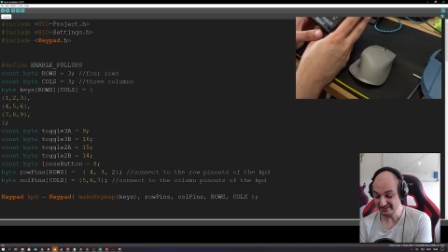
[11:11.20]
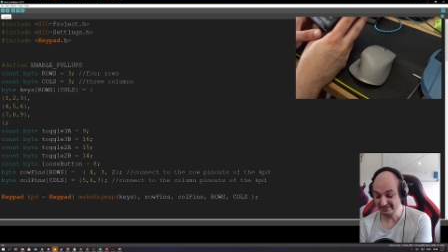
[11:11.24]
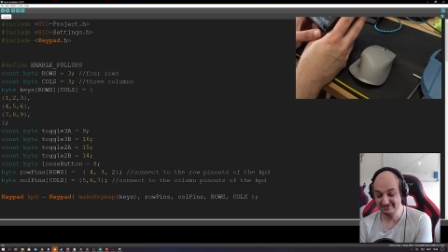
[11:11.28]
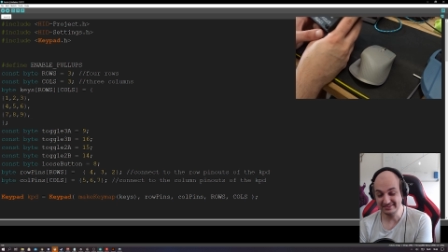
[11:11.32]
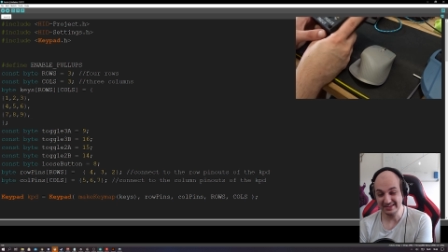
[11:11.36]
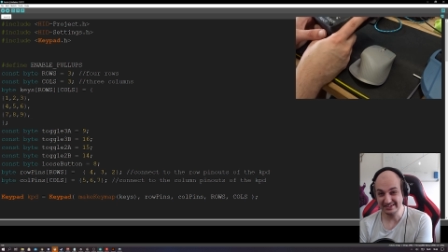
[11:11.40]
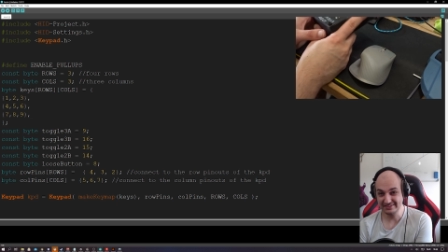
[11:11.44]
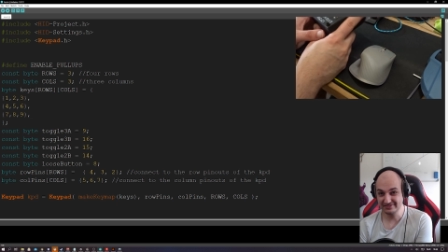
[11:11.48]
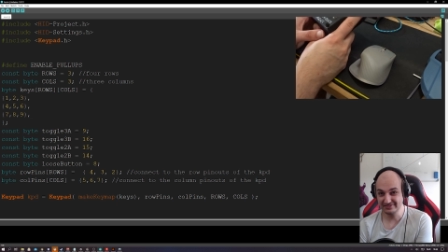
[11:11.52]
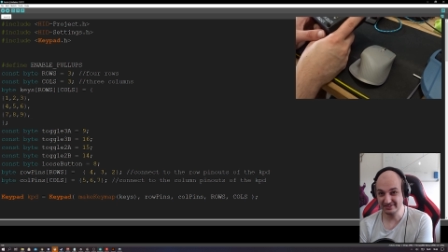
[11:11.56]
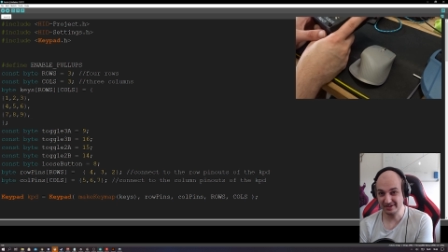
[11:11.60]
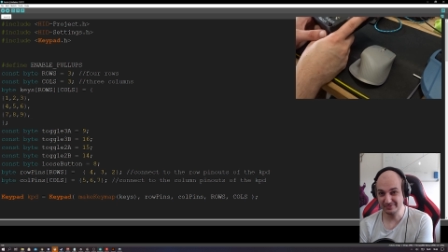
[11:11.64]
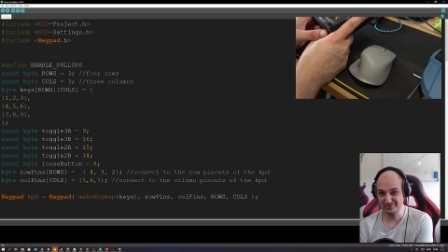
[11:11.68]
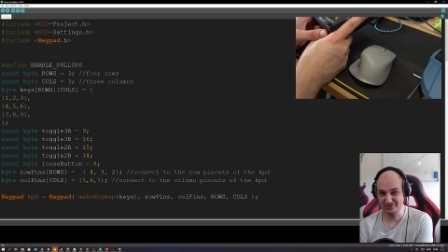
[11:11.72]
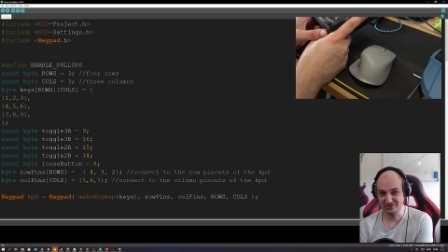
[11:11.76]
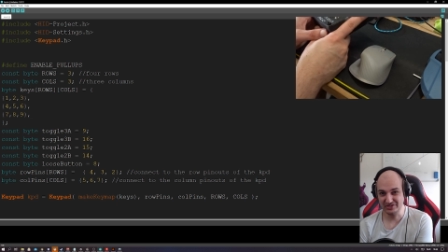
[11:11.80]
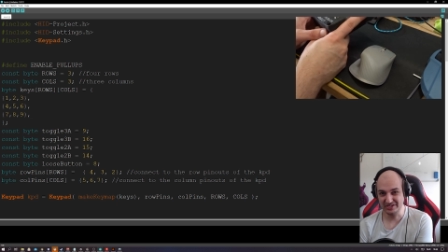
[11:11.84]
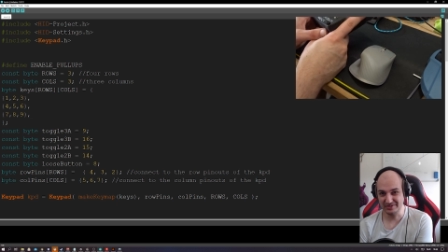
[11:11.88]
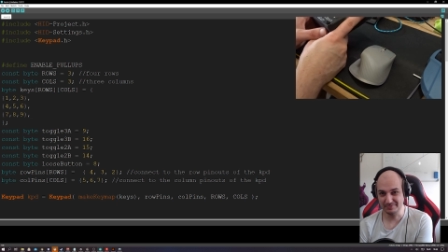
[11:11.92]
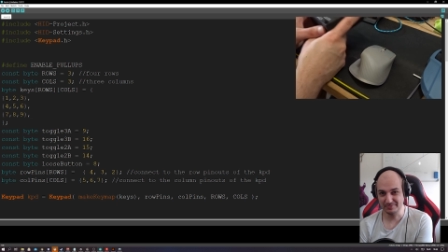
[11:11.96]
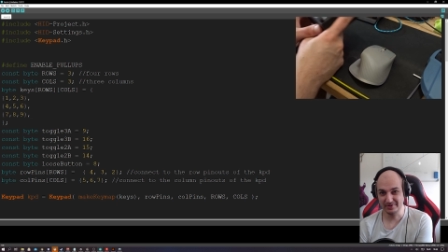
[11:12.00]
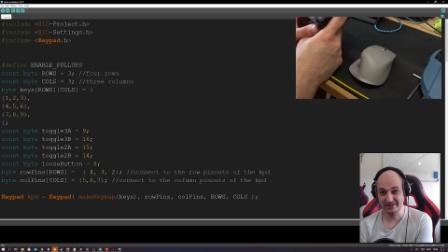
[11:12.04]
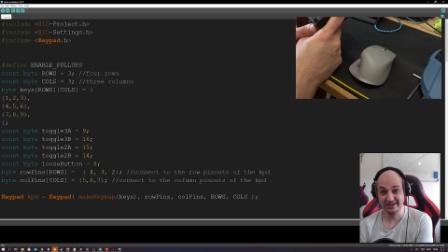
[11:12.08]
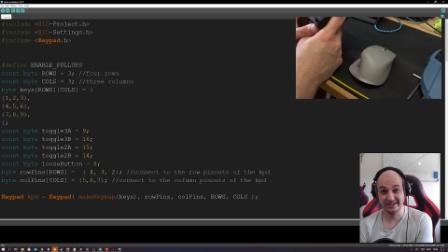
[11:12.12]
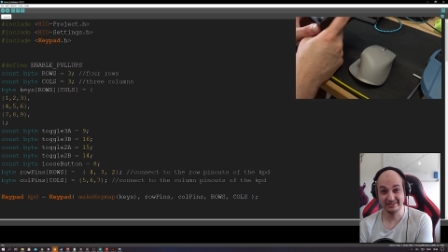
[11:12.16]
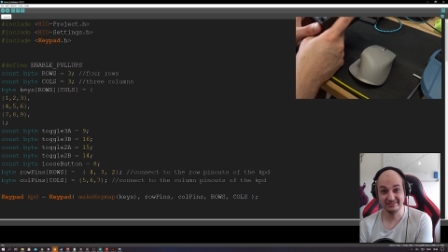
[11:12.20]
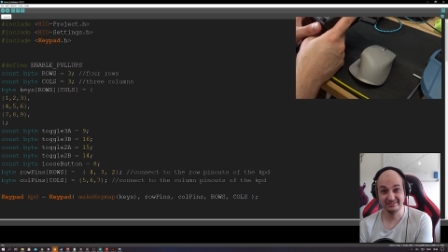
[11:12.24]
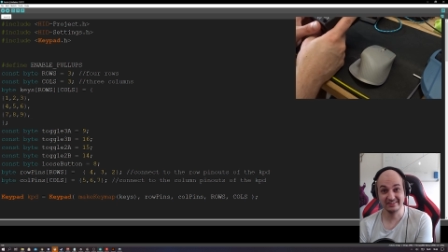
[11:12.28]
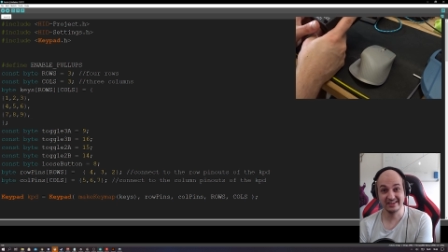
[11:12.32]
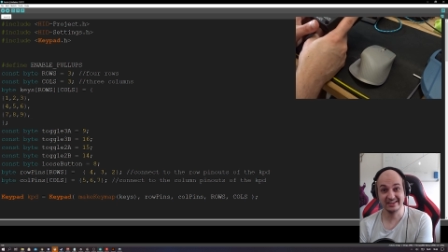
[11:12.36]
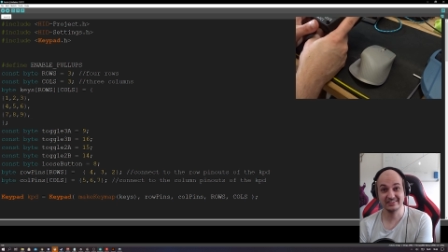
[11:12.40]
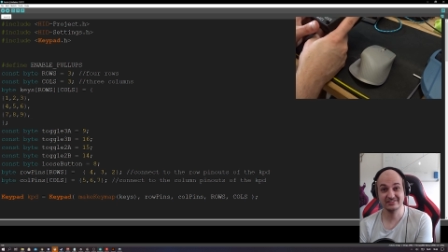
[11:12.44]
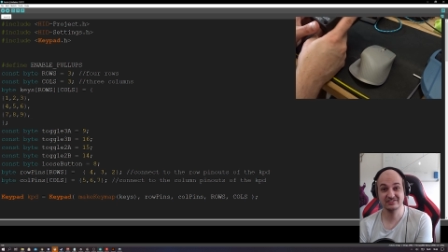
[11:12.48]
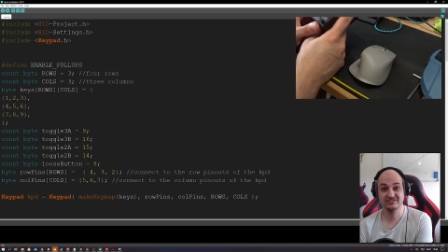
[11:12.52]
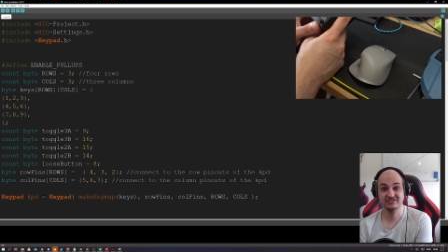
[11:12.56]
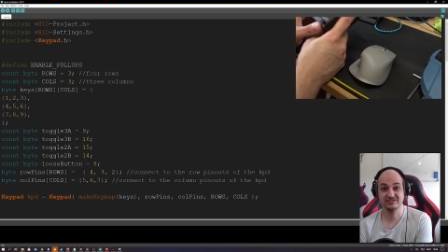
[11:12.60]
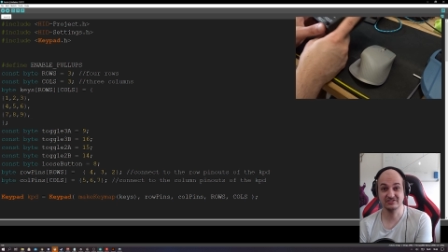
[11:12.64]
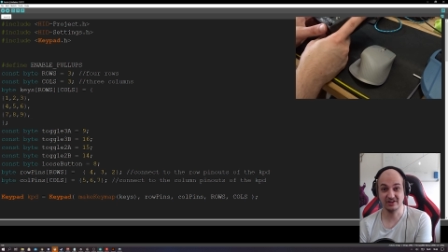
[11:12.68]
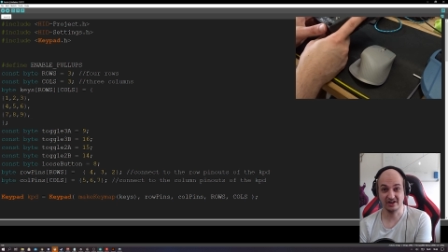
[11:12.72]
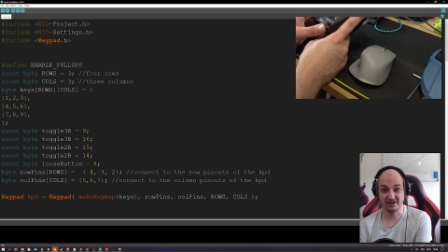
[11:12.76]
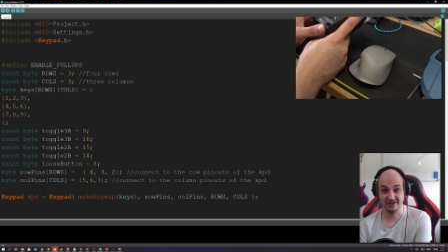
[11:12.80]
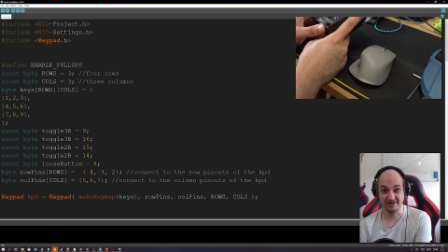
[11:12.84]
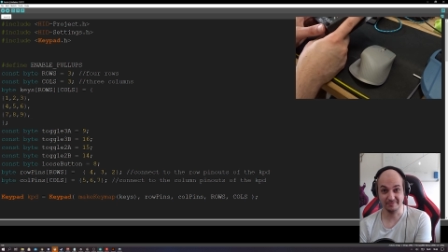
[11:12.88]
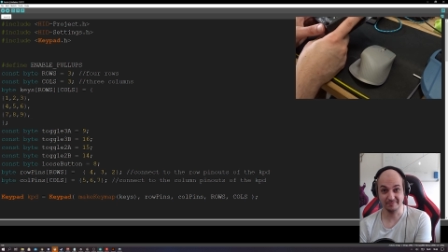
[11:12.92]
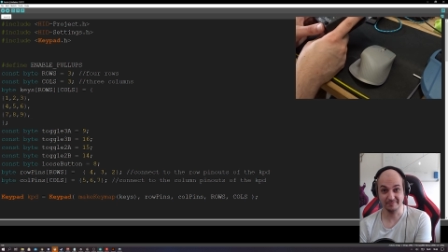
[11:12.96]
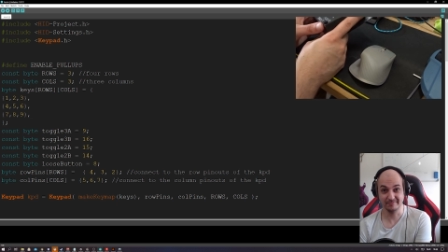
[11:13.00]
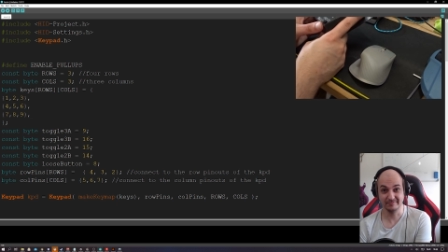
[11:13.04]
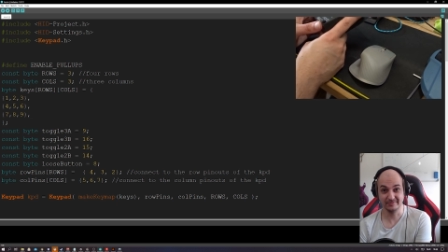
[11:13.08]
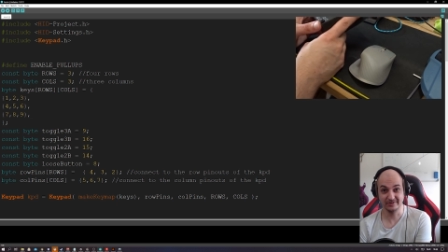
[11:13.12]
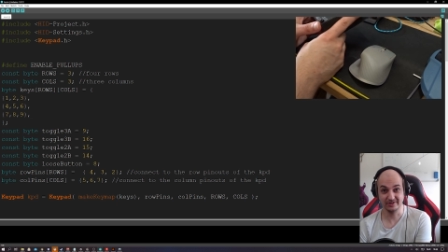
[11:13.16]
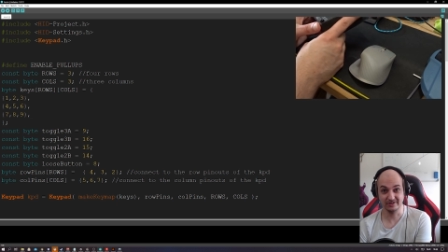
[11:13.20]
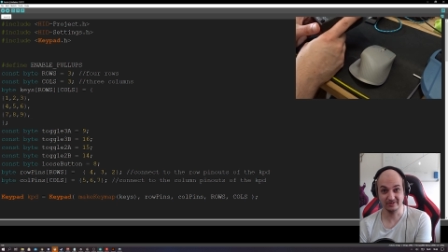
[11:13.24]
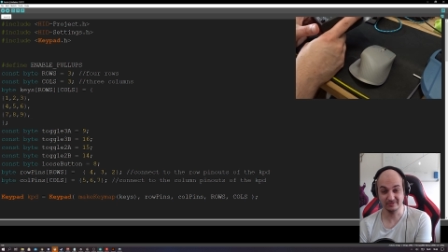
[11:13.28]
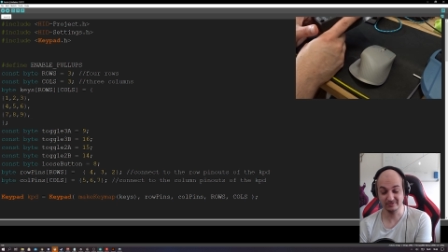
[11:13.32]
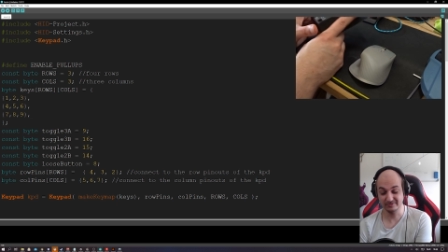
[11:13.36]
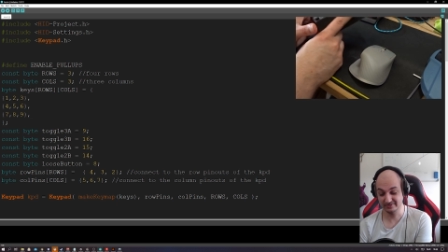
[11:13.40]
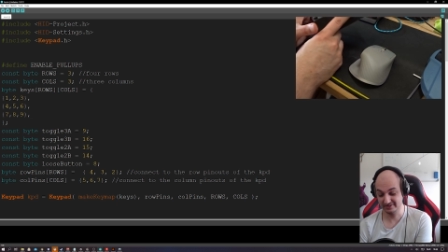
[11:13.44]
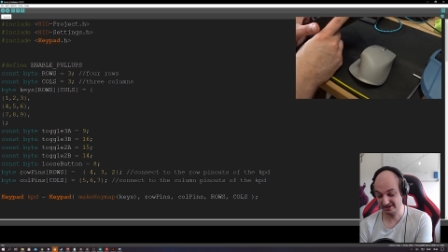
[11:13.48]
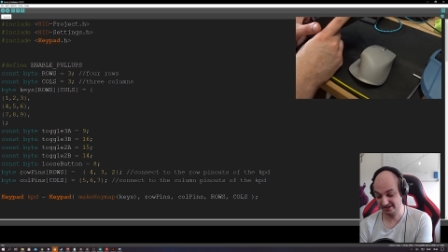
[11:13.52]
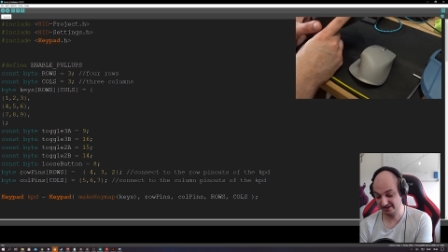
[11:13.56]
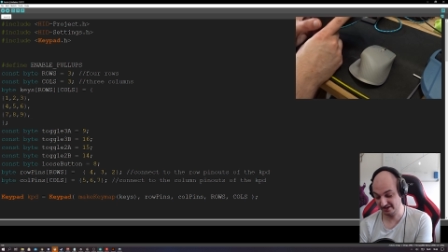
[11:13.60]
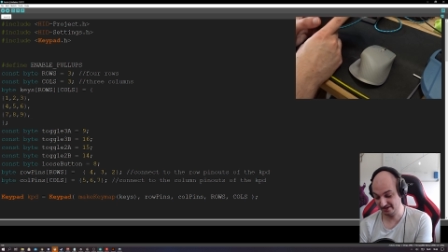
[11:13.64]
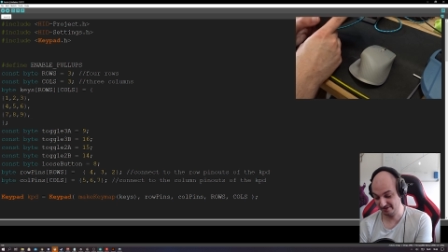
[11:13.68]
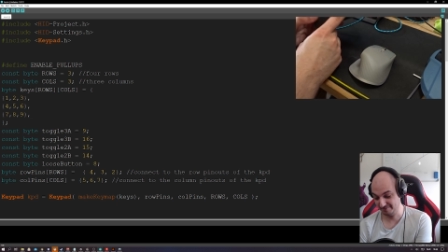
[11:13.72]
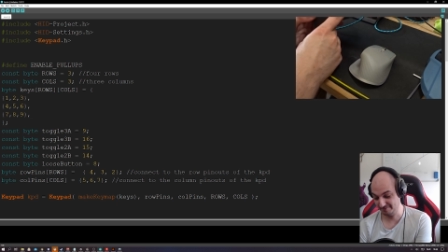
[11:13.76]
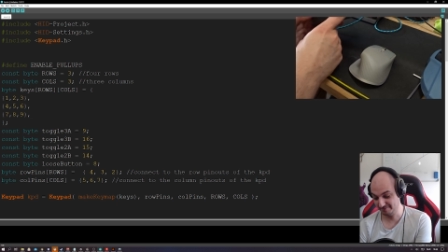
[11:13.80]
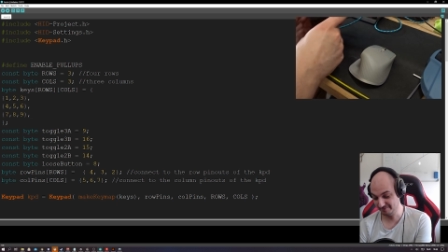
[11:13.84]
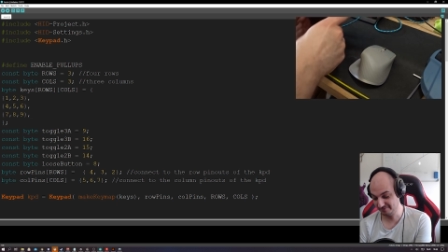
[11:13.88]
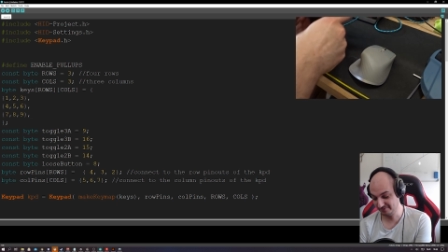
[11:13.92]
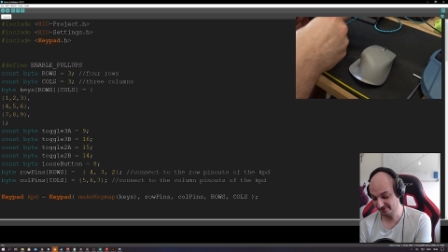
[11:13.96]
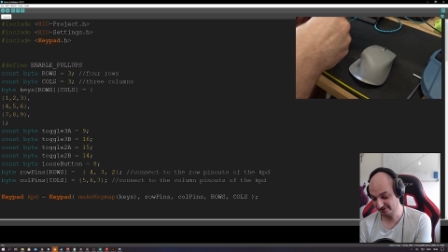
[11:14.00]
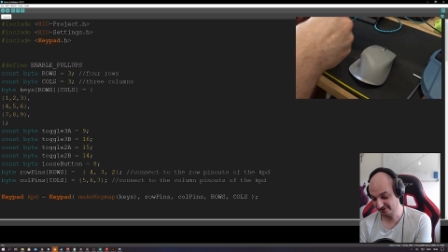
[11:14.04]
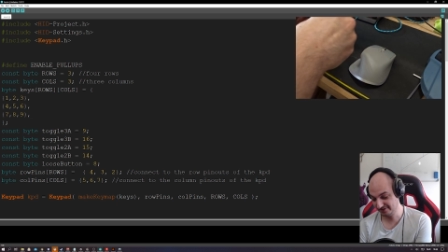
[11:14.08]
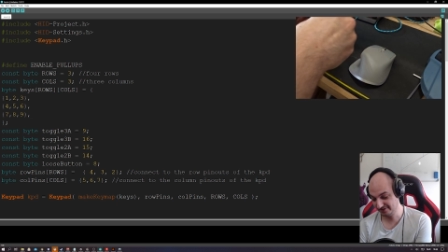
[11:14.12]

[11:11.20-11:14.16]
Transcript: 10 times cheaper. It takes time though. Um,